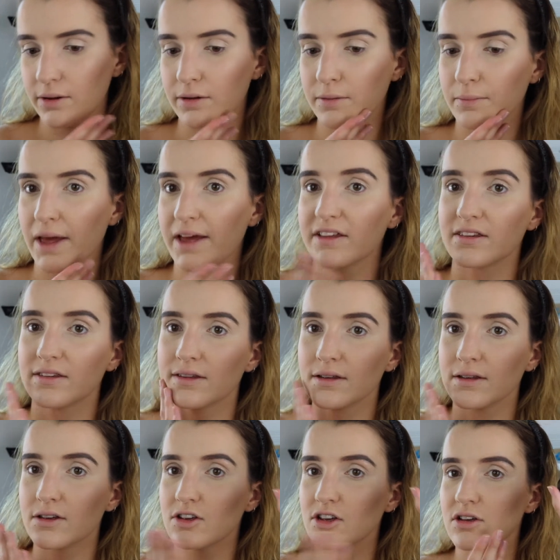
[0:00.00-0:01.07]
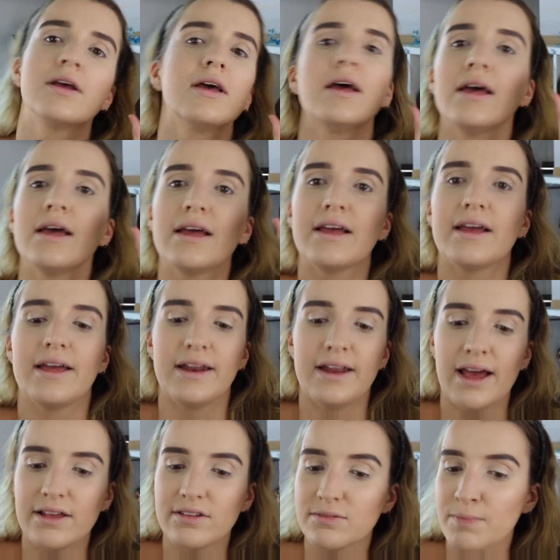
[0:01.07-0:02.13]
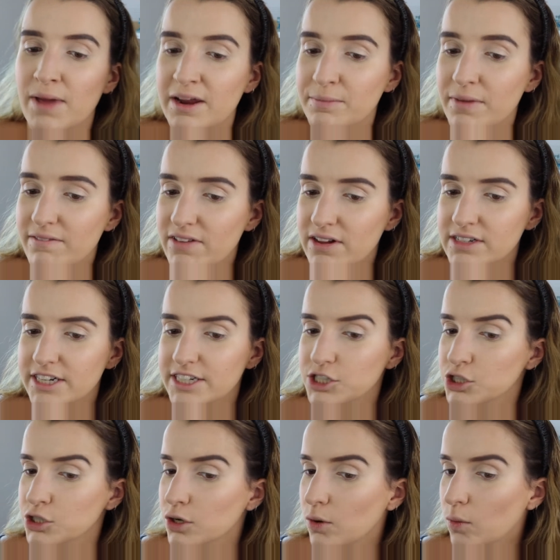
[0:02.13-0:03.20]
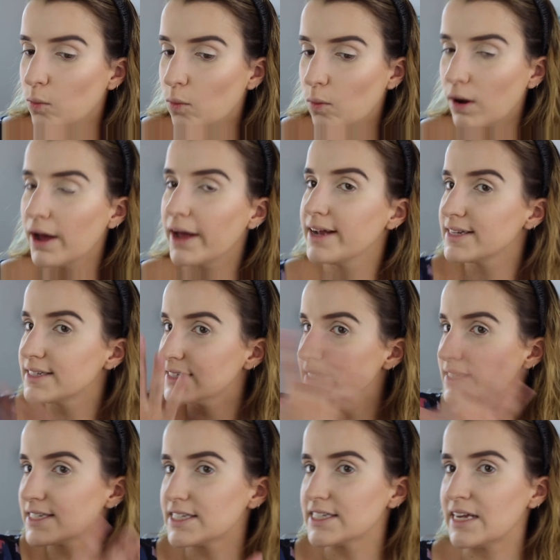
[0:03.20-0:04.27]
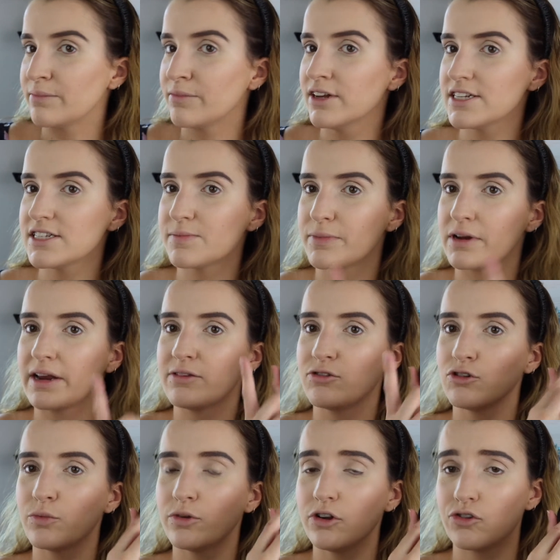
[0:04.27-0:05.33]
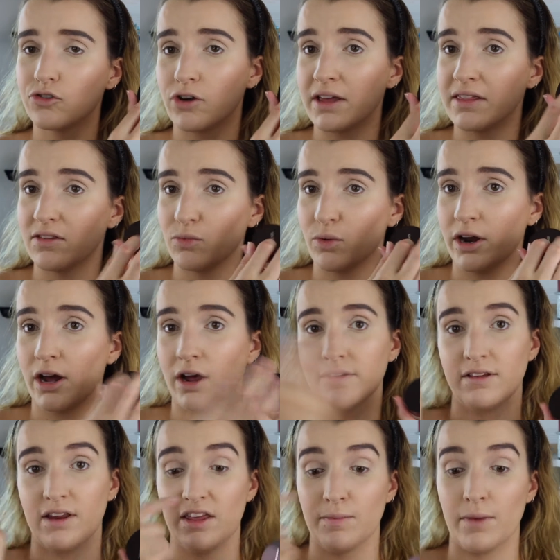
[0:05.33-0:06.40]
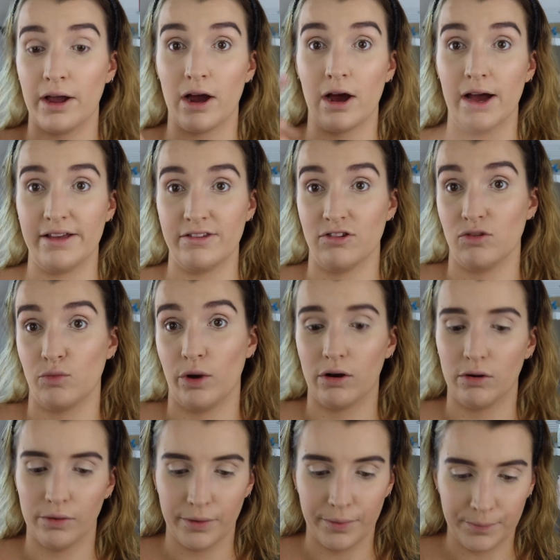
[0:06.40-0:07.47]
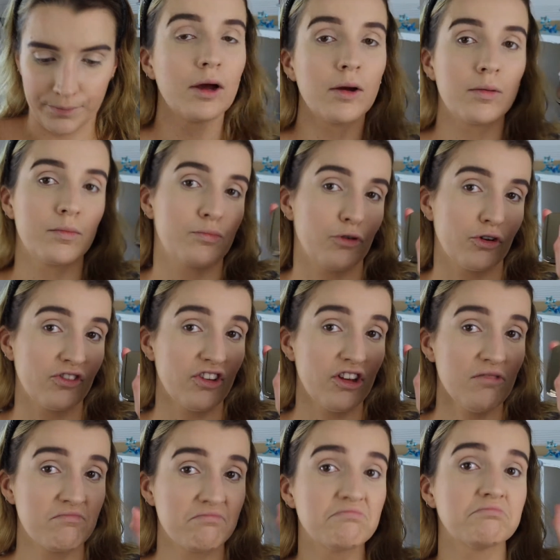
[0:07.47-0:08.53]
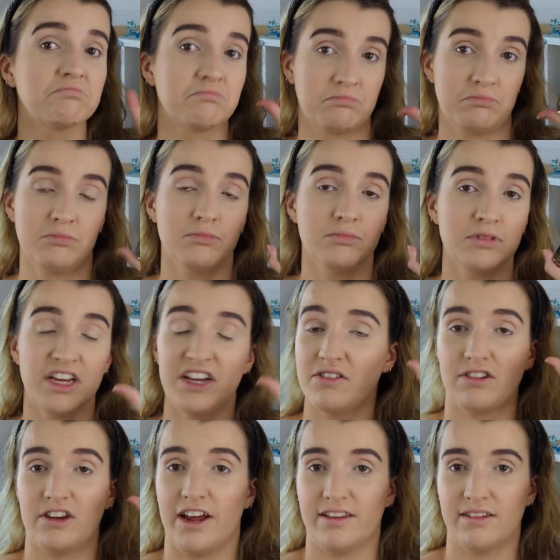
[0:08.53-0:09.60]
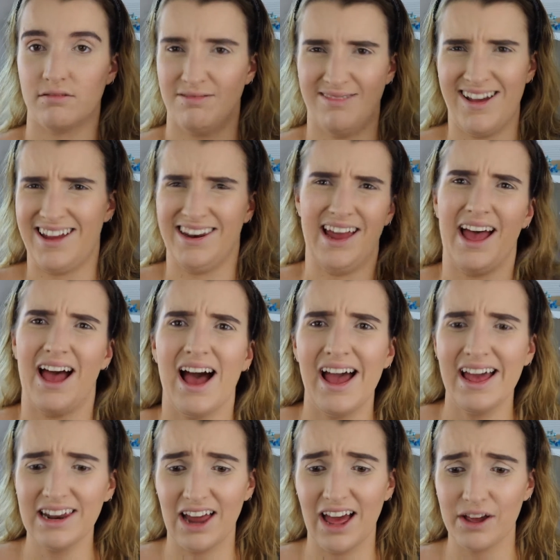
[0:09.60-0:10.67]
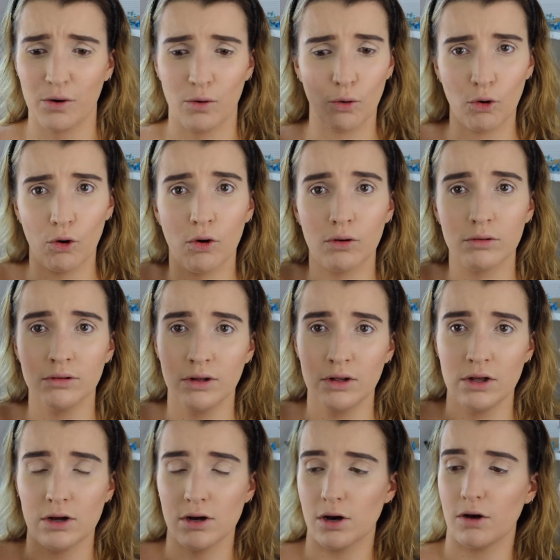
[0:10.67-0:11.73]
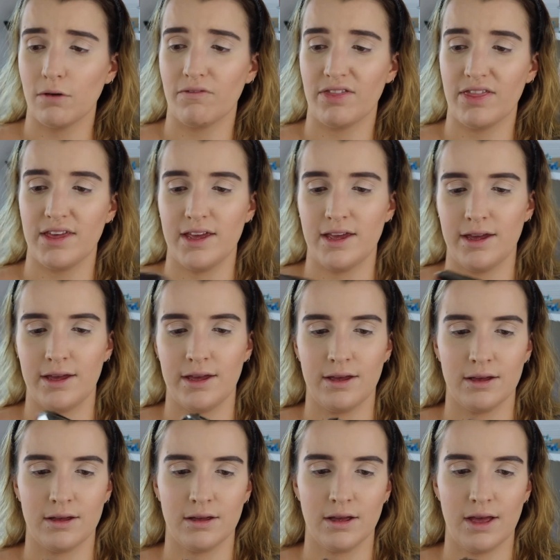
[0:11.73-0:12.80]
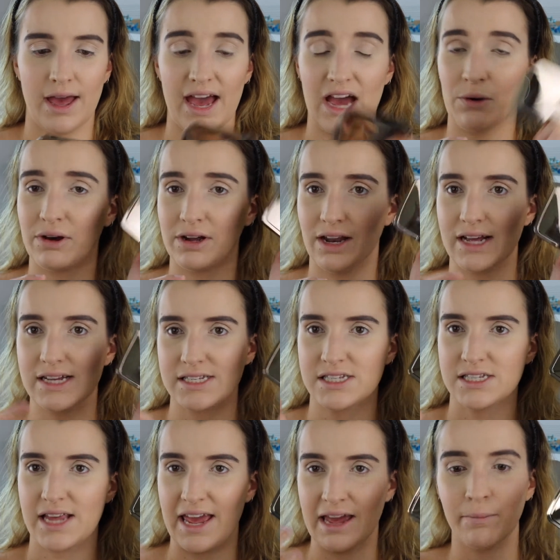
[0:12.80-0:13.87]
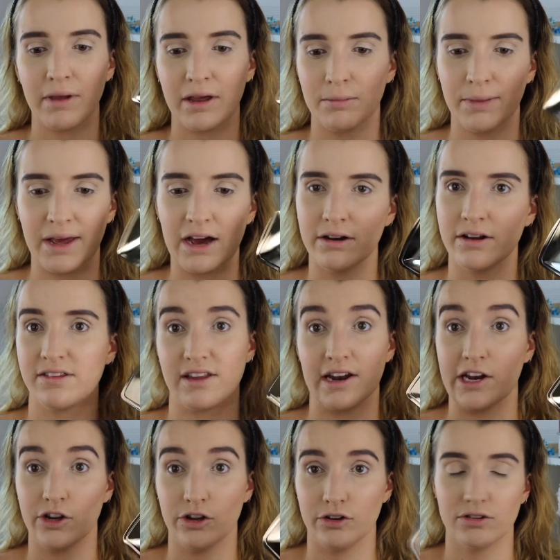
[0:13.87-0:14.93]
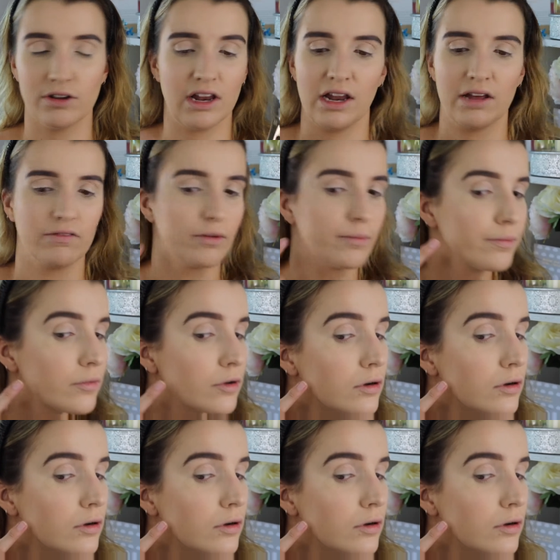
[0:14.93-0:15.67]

has made my foundation quite seamless, but I do want to try this one underneath my eyes as well. Bronzer? Yeah, it's nice. I like all of the Hourglass Ambient powders that I use. I love them